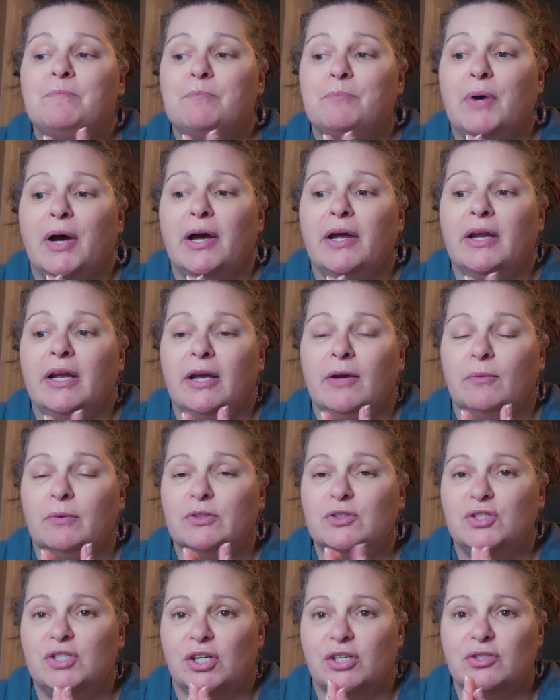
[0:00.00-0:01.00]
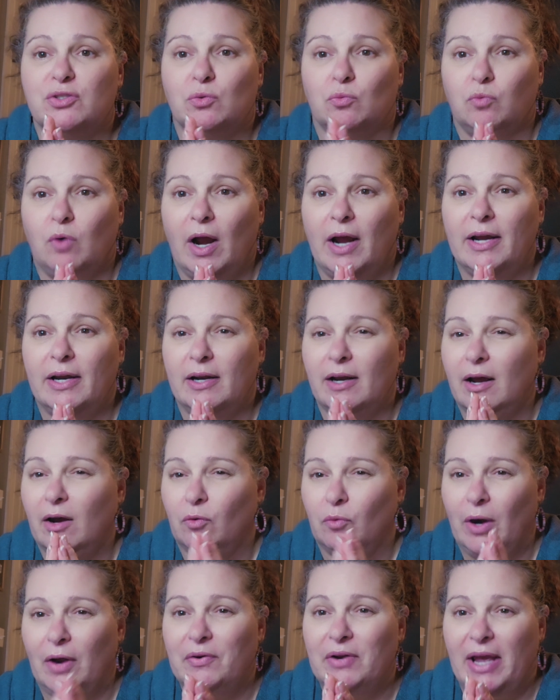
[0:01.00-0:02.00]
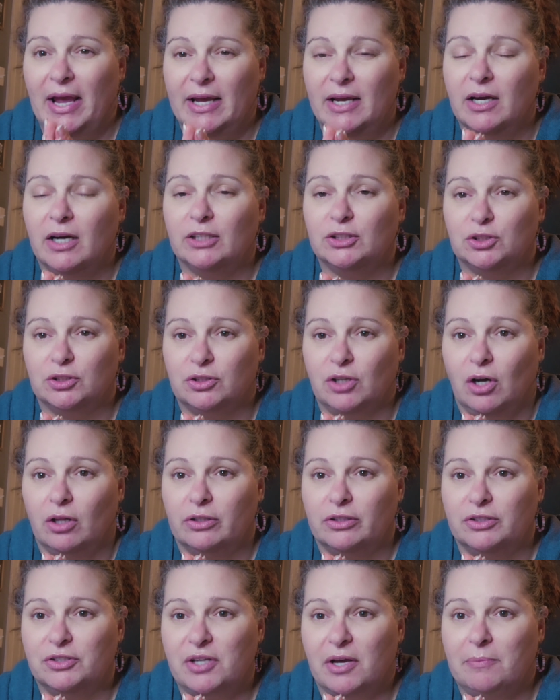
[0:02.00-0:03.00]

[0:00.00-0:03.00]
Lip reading: but it was just right around $800,